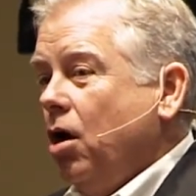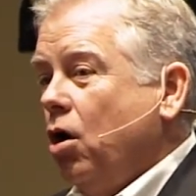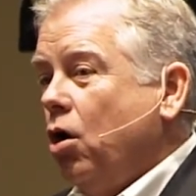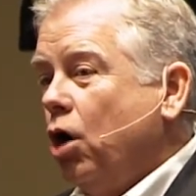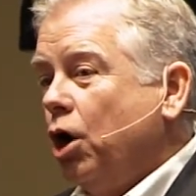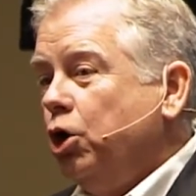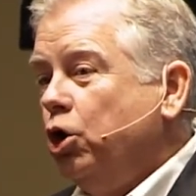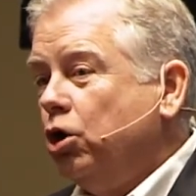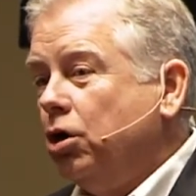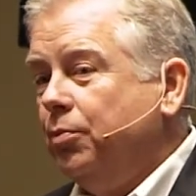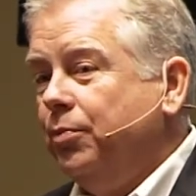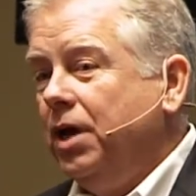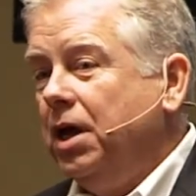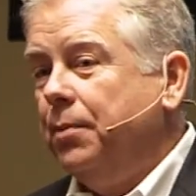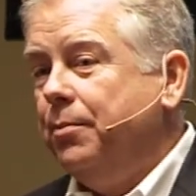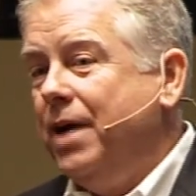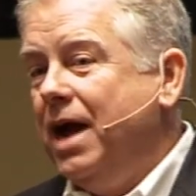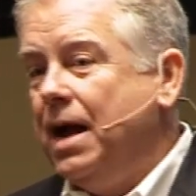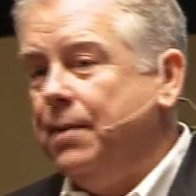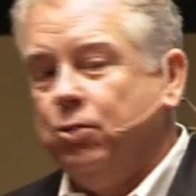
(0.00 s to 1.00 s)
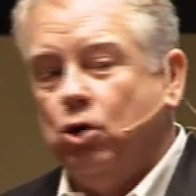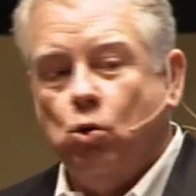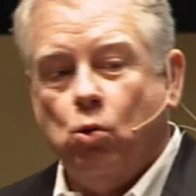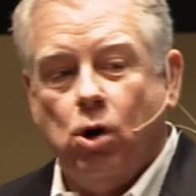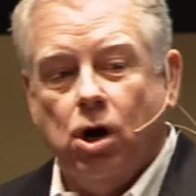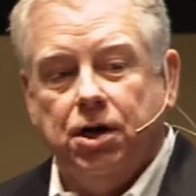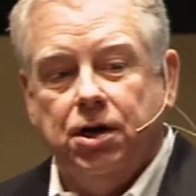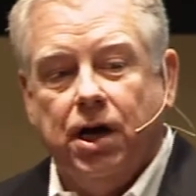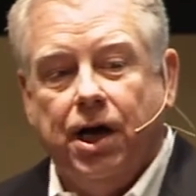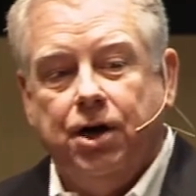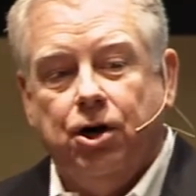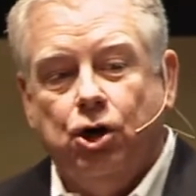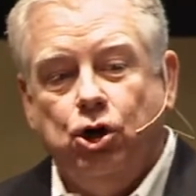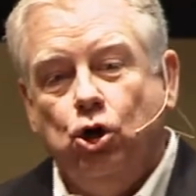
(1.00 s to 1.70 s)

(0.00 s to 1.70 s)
Or you can be a BAM coordinator.